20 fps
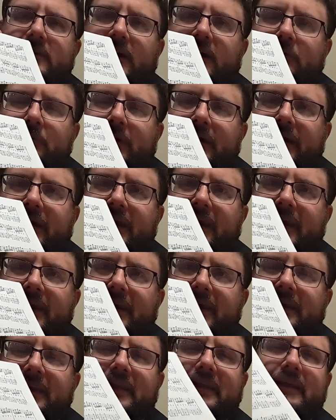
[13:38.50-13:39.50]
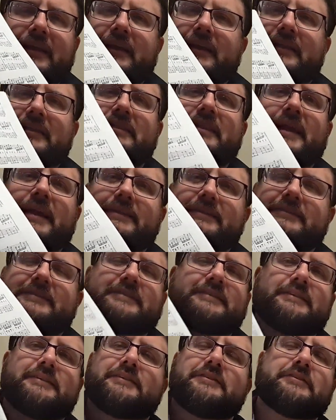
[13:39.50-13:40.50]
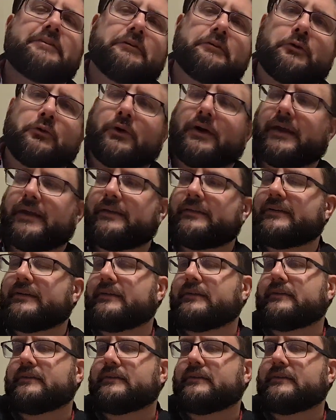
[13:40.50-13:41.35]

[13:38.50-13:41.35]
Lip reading: out by hand. That's so quaint.